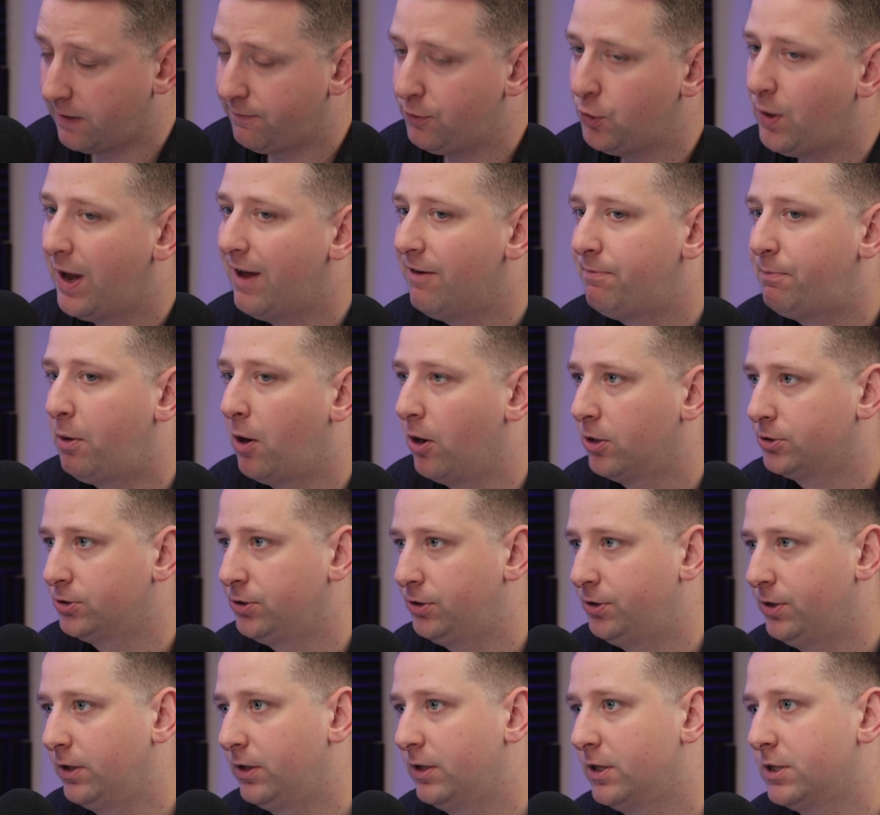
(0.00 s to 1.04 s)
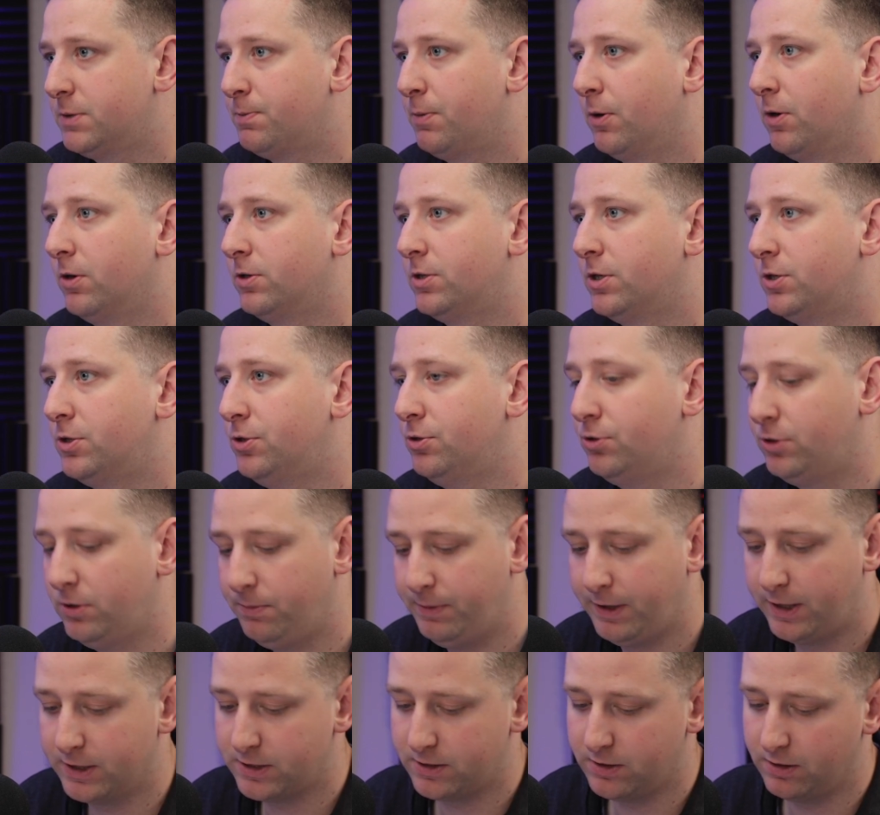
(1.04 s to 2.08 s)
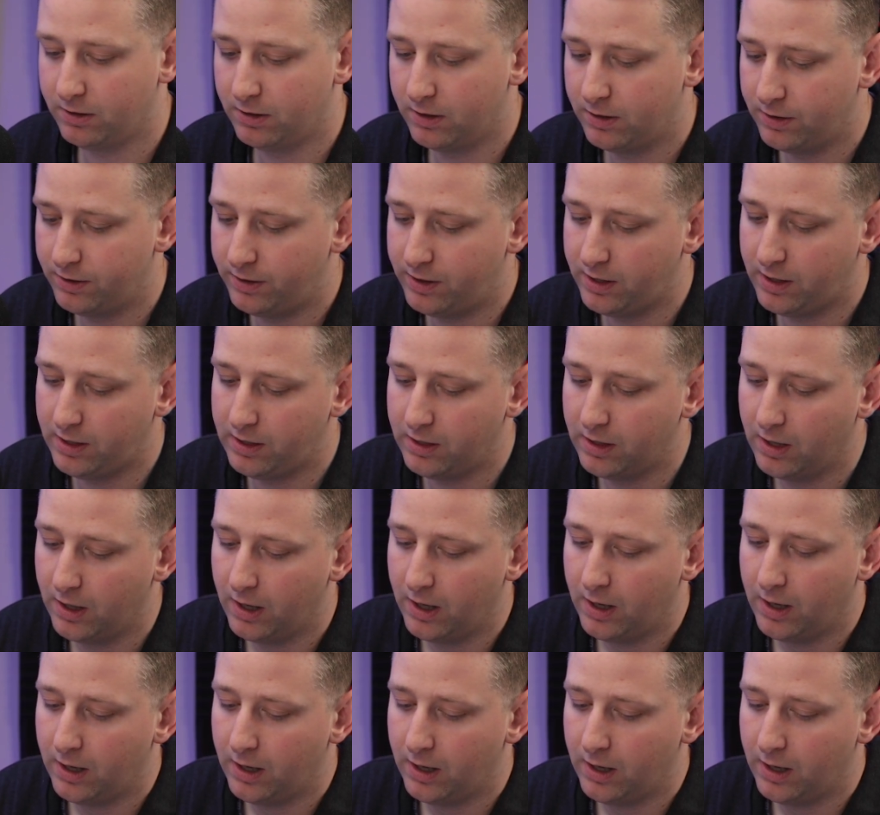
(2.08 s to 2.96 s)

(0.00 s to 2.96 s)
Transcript: If you have partial thickness burns, it's usually because of the